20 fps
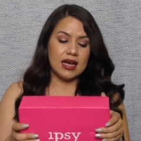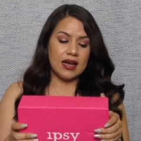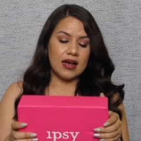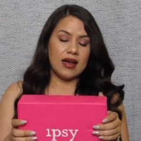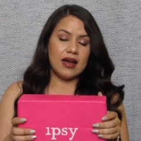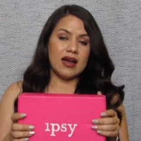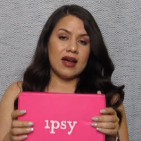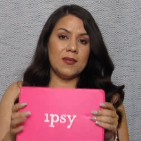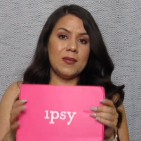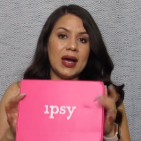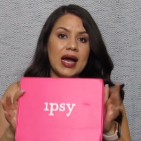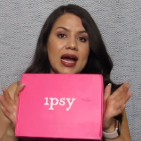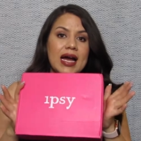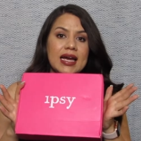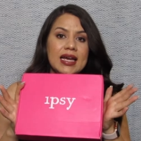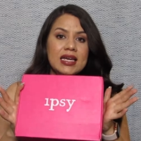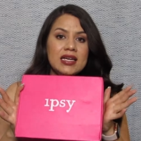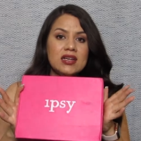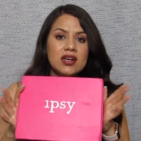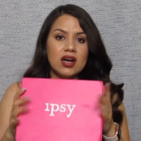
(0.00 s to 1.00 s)
Um,
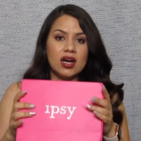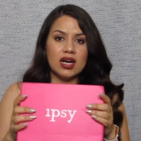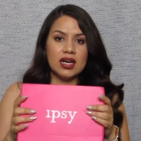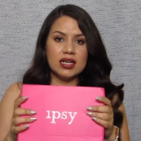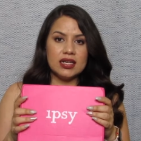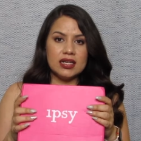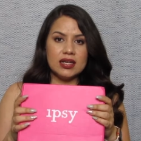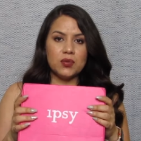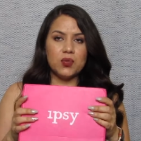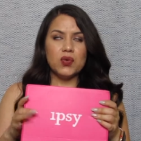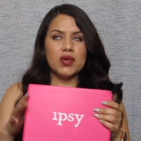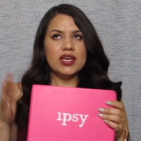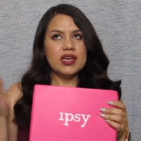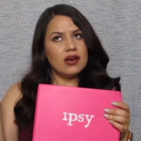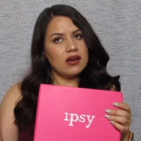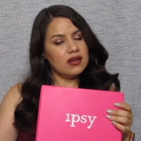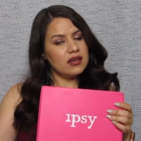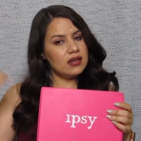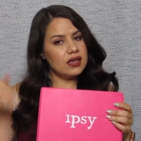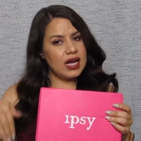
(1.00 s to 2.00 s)
I got, we
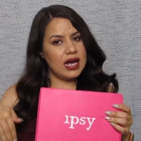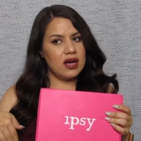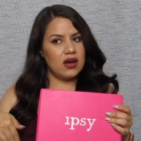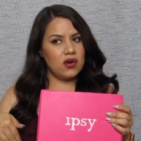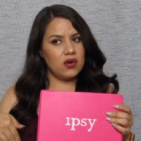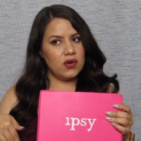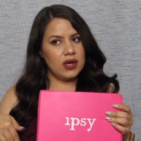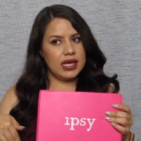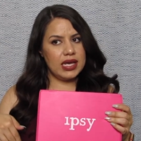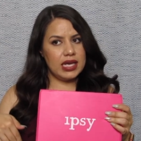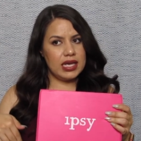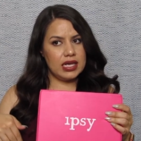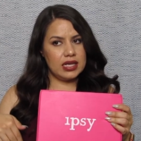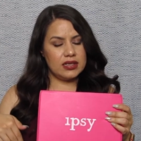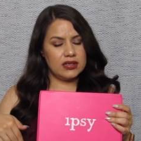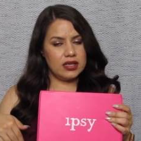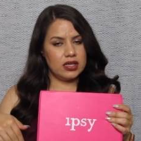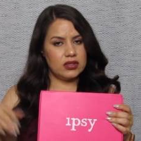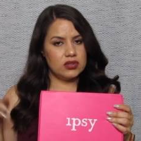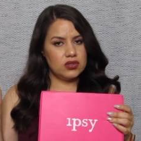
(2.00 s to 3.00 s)
are now
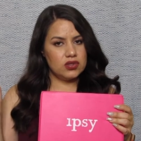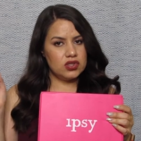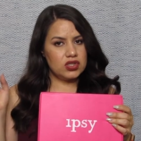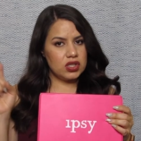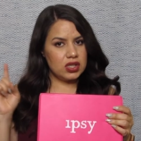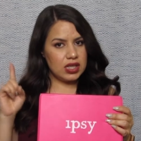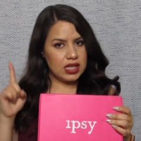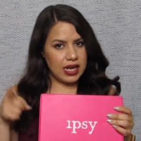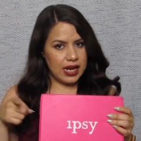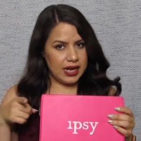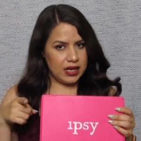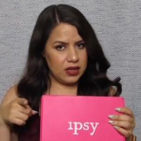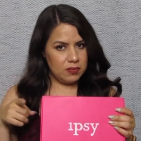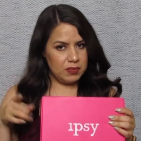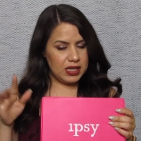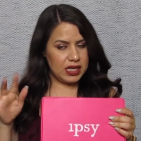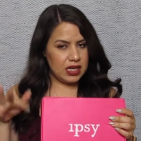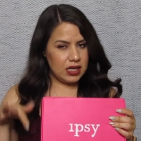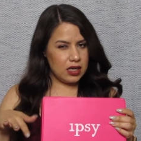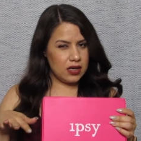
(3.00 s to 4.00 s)
in July,
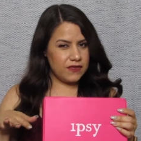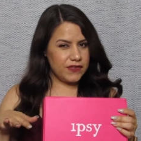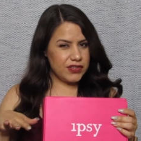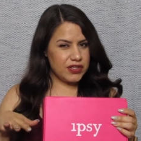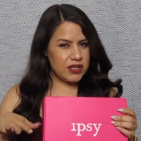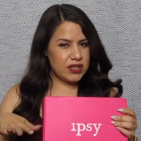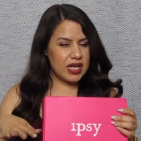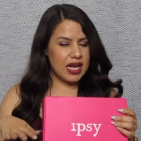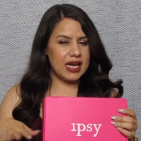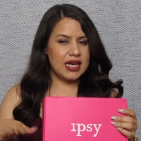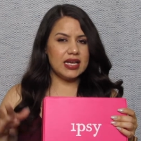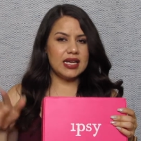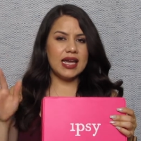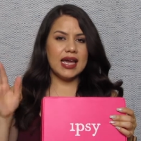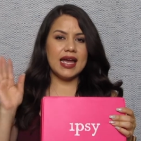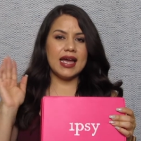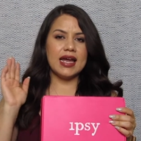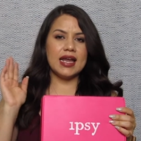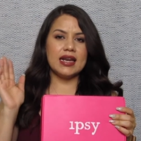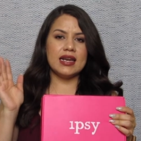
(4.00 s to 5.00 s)
beginning of July,
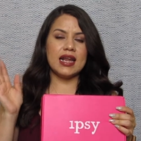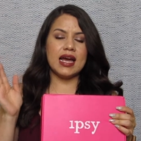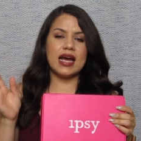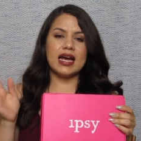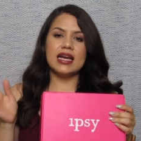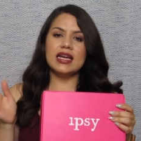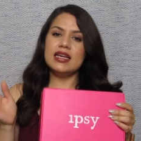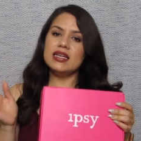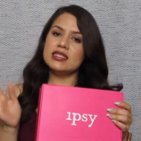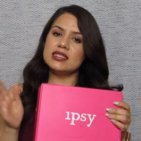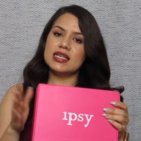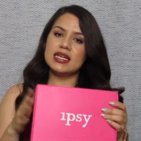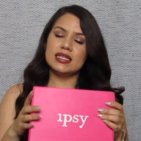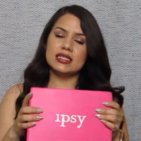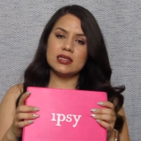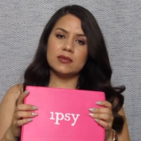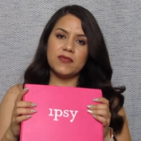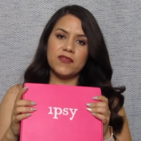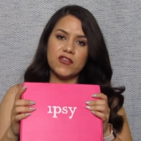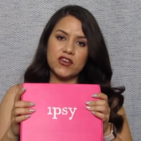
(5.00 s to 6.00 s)
and I
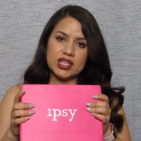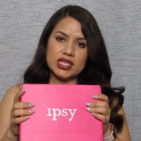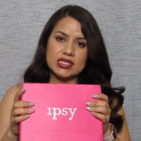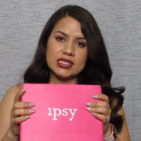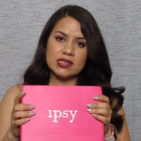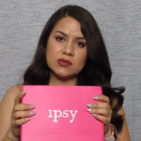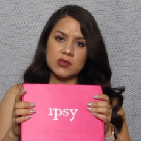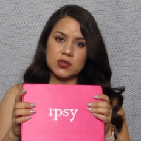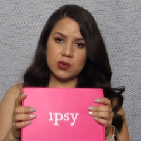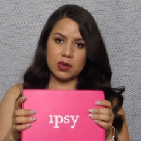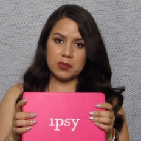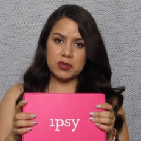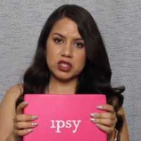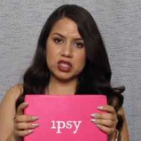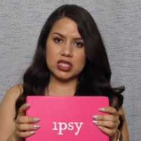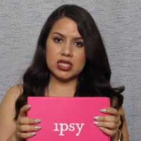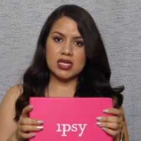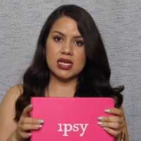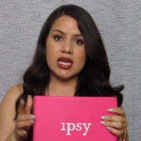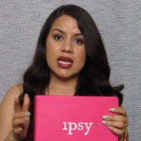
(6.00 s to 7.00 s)
signed up for this
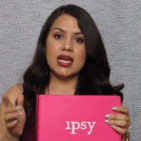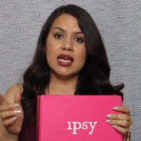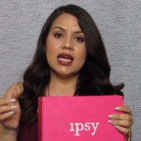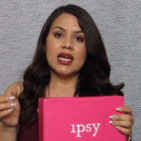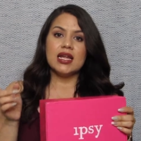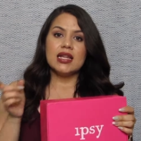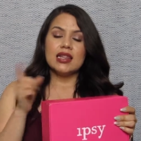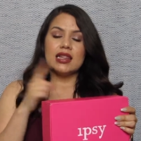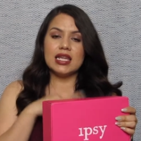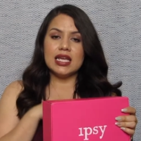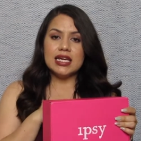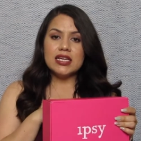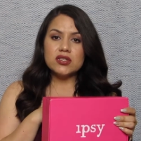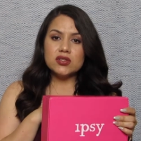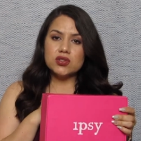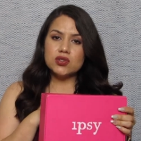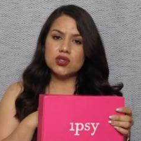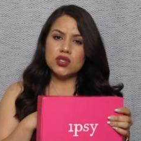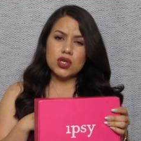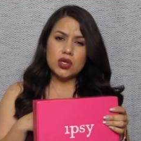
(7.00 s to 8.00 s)
subscription
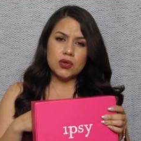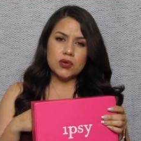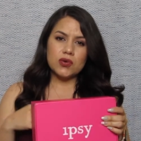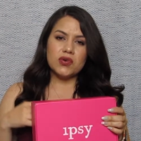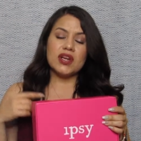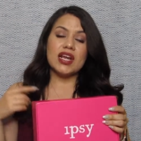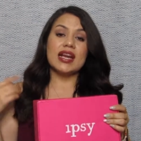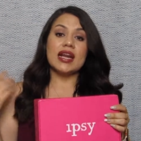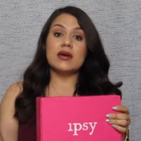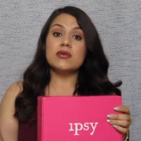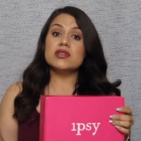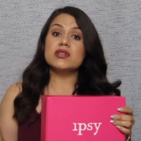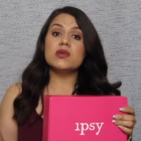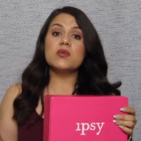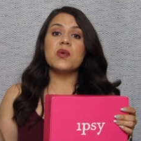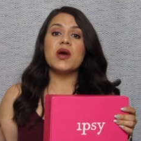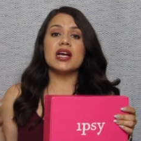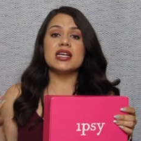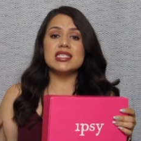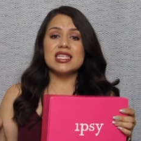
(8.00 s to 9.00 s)
late June and I was
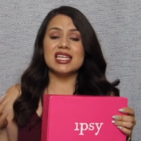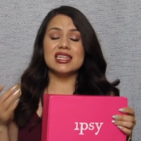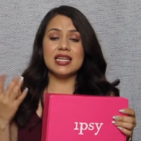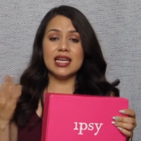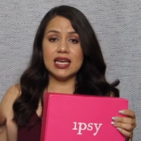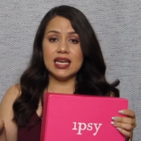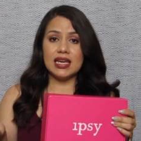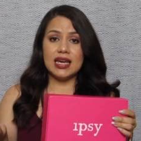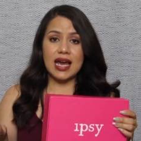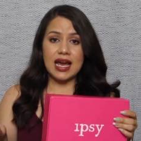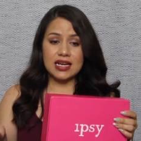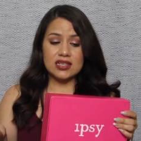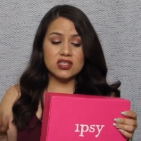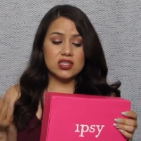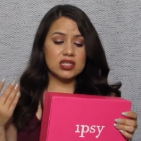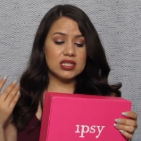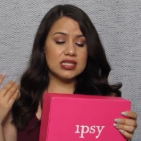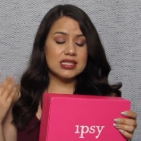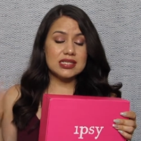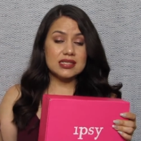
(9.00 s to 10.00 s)
surprised that they
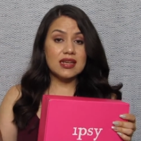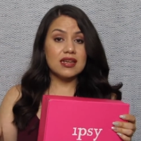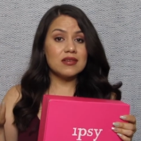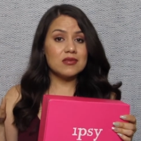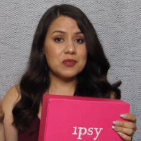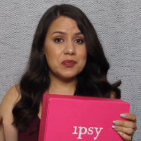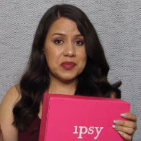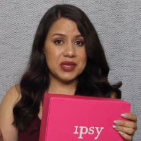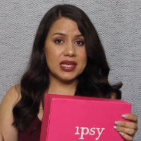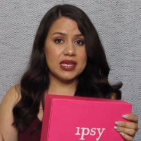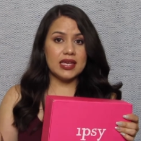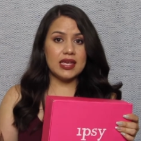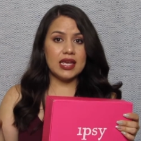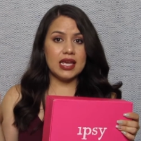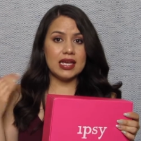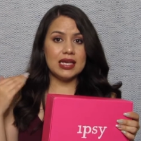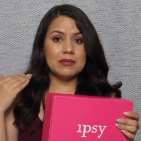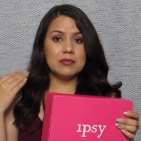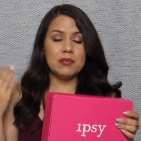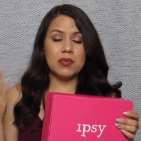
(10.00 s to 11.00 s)
actually sent me
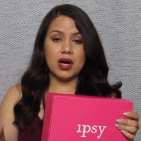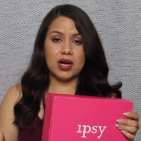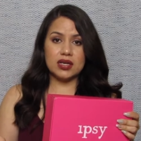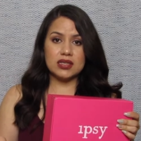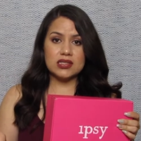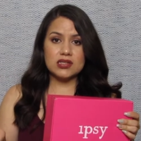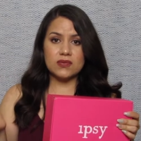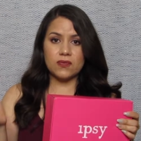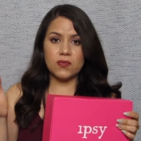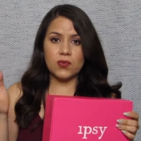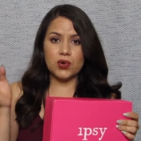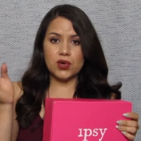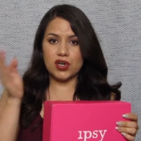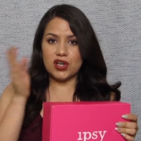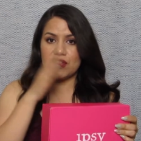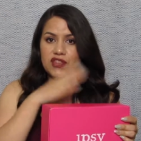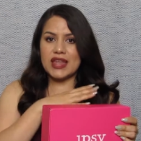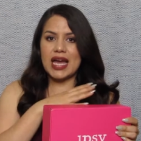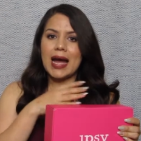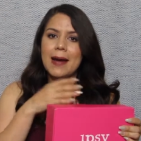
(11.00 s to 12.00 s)
a box
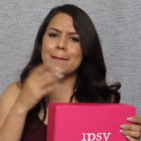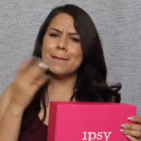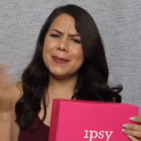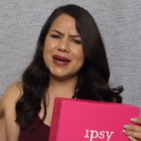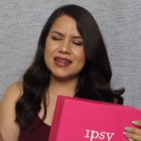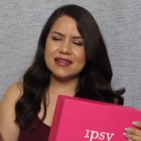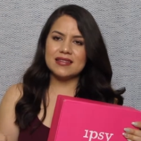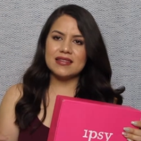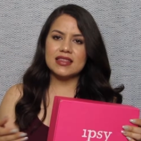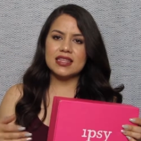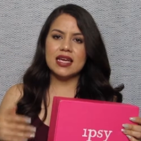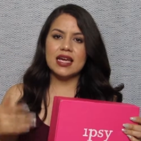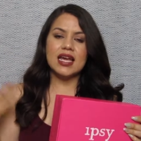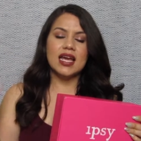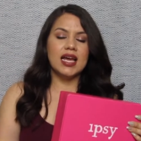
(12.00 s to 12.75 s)
for that month.